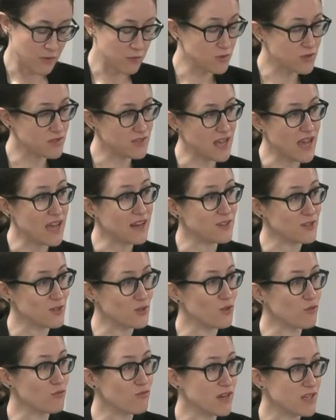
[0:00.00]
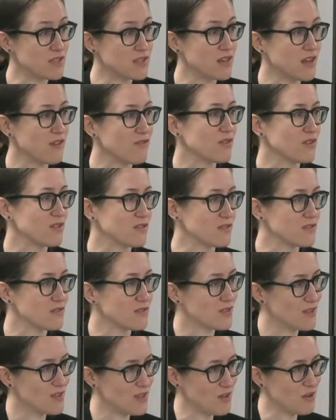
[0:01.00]
will stand as your written evidence
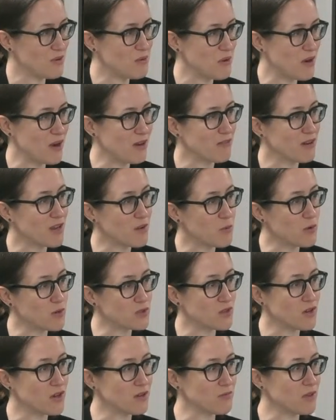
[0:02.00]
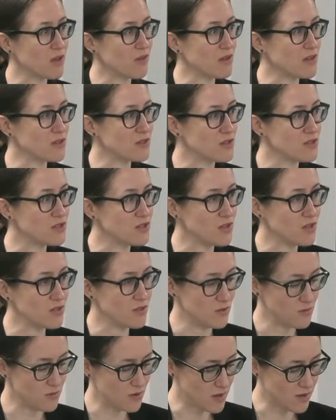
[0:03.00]
to the inquiry. What I'm going to
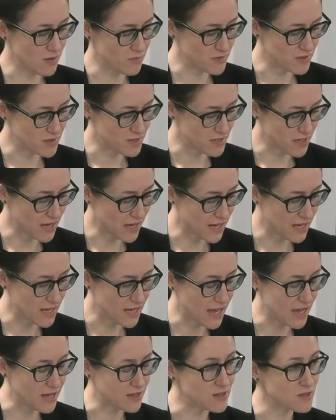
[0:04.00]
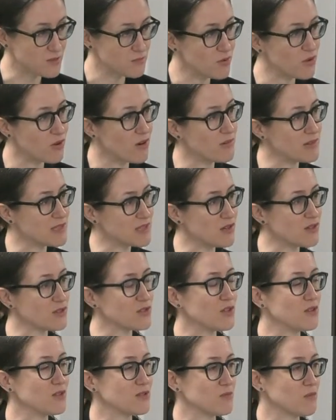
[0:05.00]
do today and tomorrow is
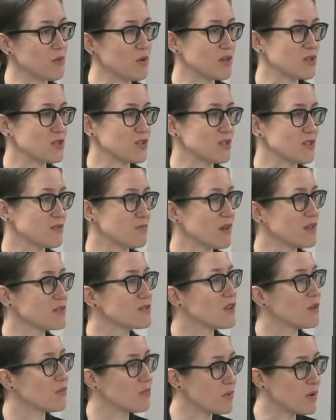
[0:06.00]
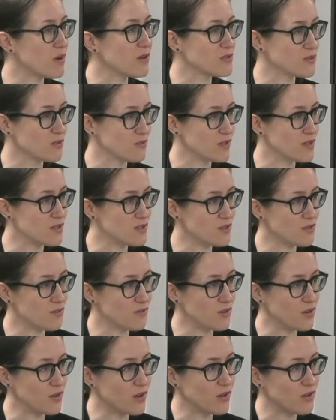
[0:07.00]
ask you some questions about certain parts of it. Do you
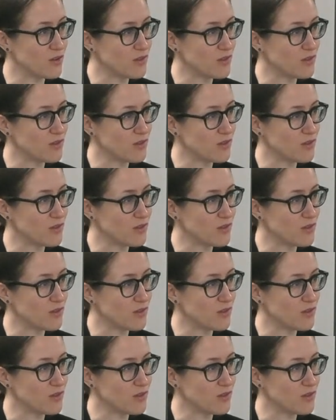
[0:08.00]
follow?